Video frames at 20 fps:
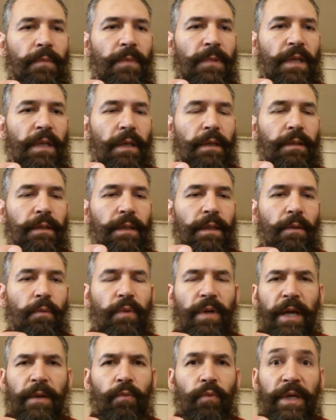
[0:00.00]

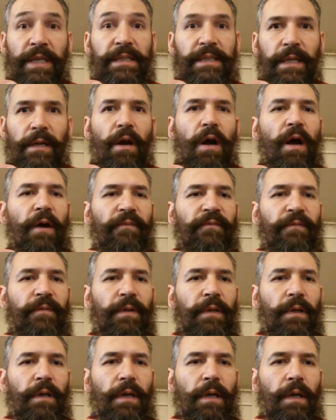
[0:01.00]
when I rinsed it off,
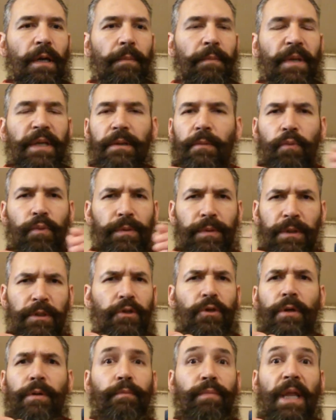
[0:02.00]
it
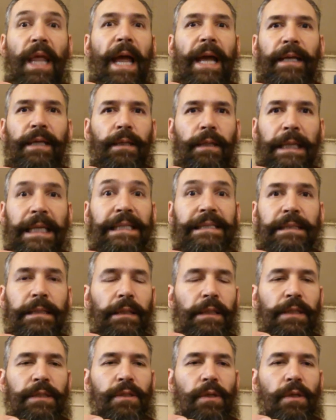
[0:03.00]
turned black instantly.